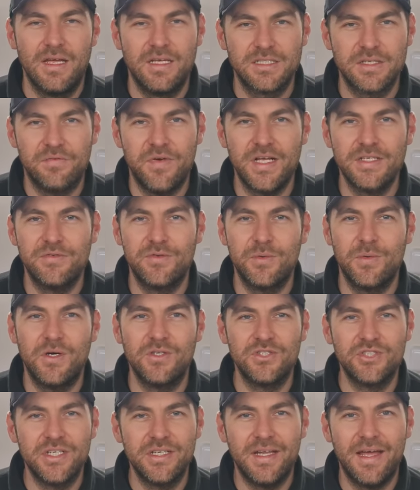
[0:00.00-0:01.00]
So thanks for
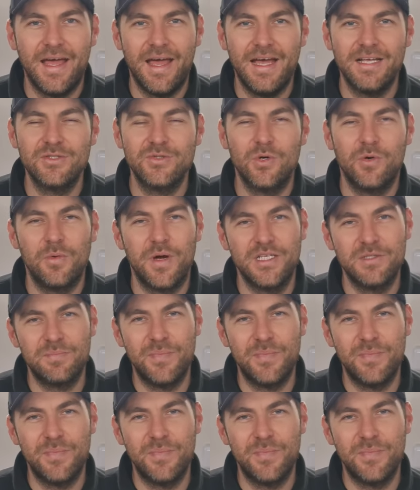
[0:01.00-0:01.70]
watching. As always,